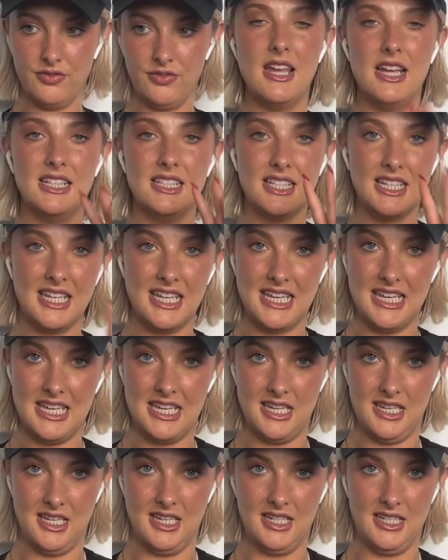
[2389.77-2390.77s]
It's
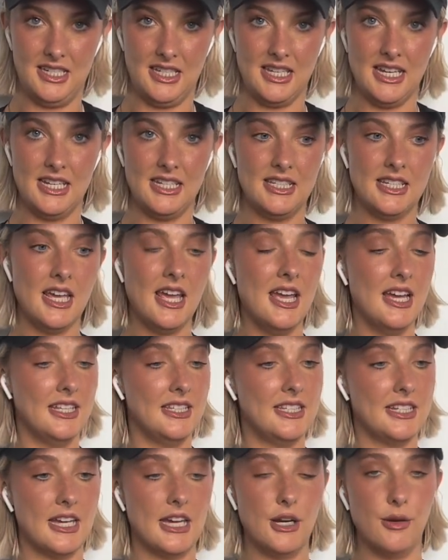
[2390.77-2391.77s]
key to this.
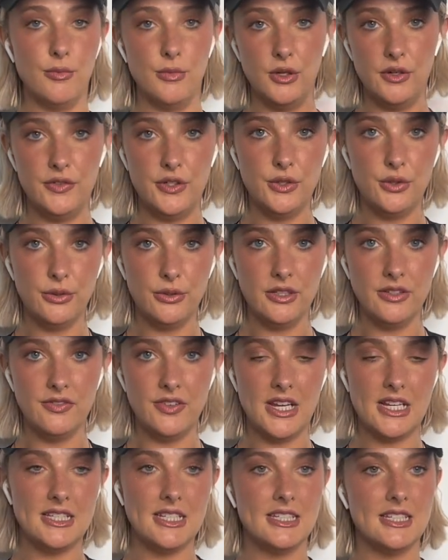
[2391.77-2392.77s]
It's going to move you through the
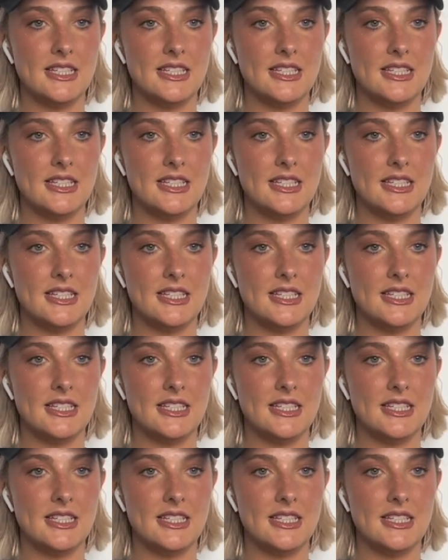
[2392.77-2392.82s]
phases.